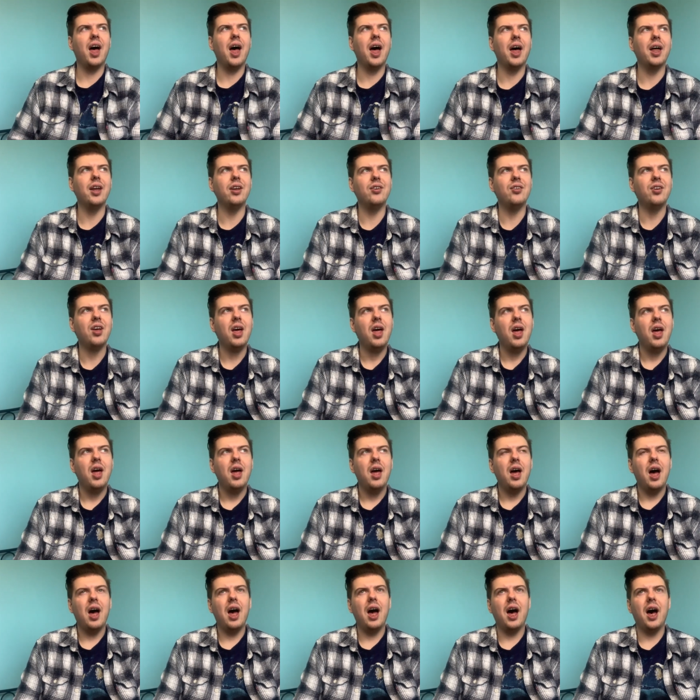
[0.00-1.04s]
And
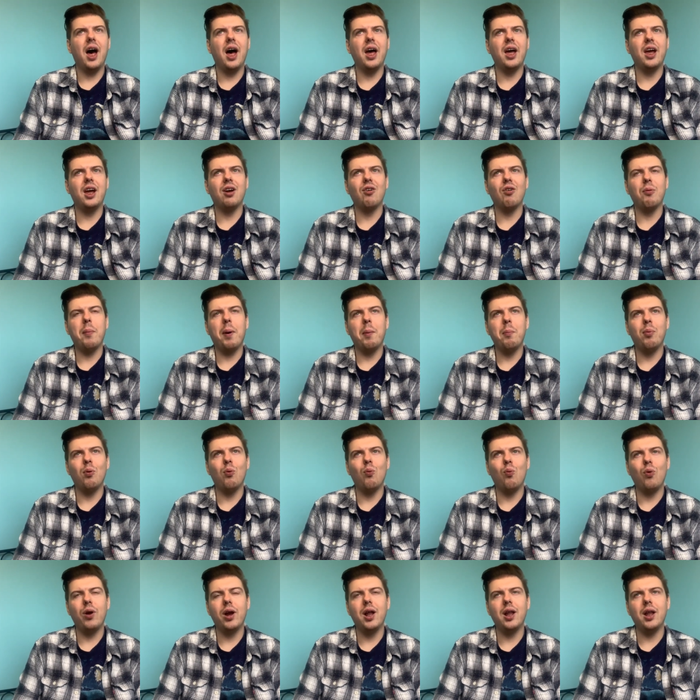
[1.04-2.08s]
I can remember
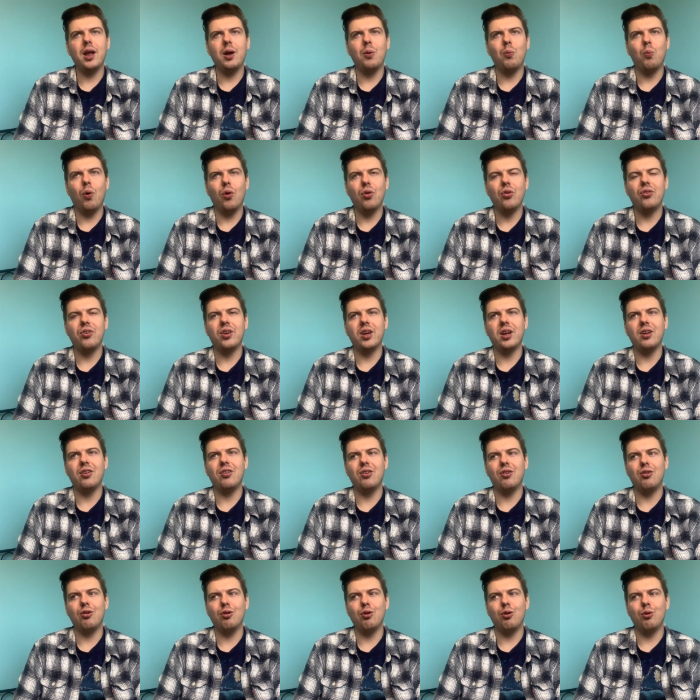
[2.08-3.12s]
really wanting
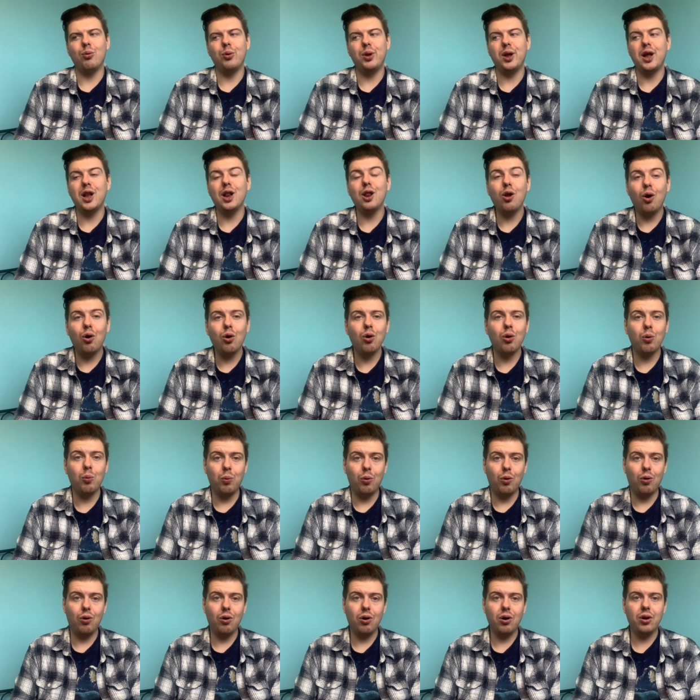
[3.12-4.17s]
to do the long
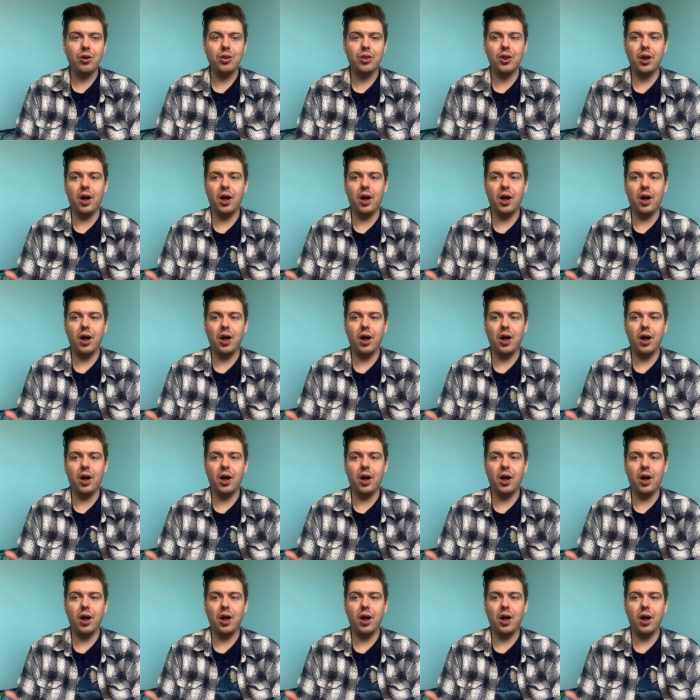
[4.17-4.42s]
walk